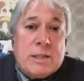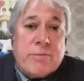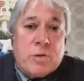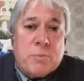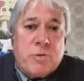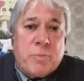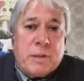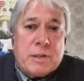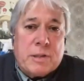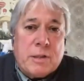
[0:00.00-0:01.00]
of those
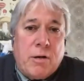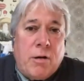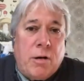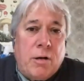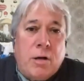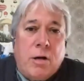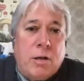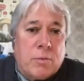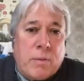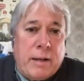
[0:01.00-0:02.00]
movements all
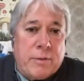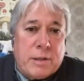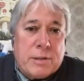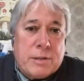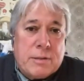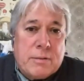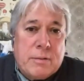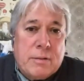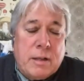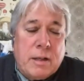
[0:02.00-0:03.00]
all around us,
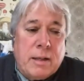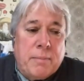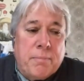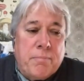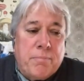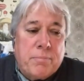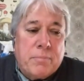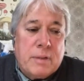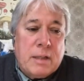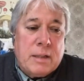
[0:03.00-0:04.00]
um,
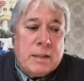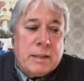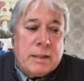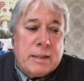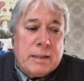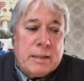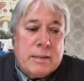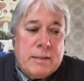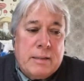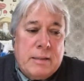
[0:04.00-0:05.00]
and
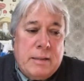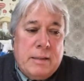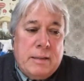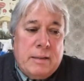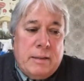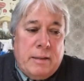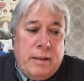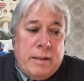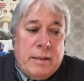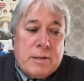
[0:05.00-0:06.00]

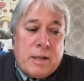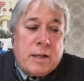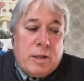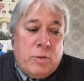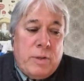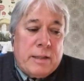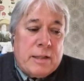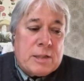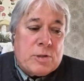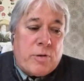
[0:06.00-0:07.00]
and including
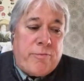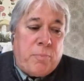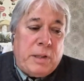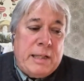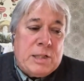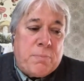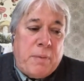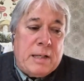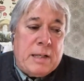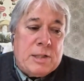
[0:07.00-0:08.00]
the sort of place
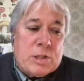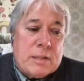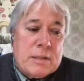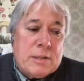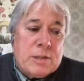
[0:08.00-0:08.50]
based